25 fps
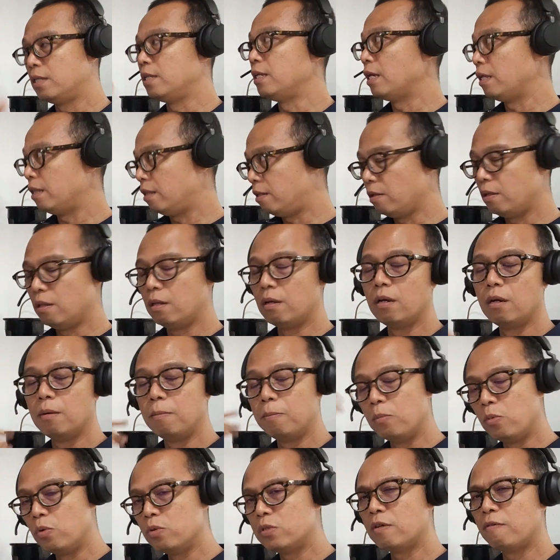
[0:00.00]
the
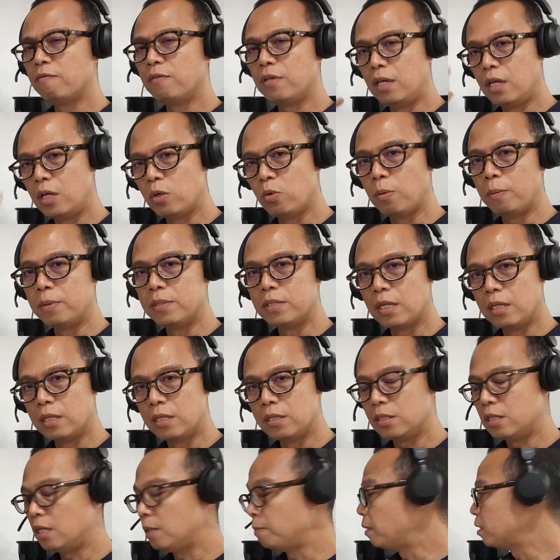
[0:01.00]
most of the equipments are the
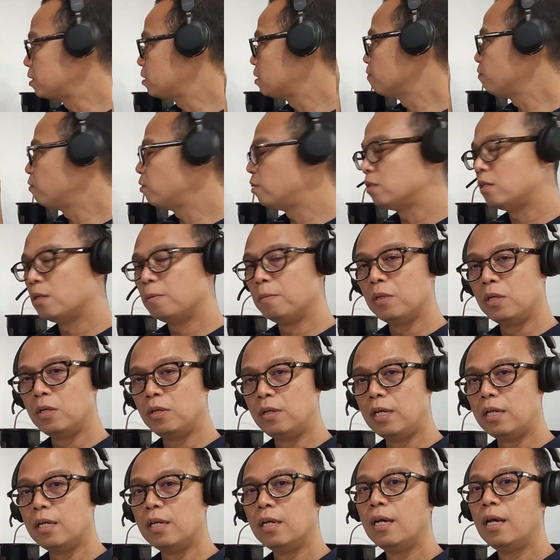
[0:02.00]
same except for the terminal
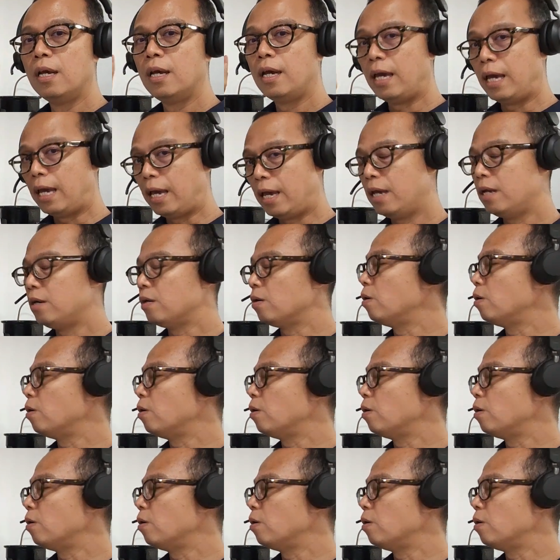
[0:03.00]
unit, and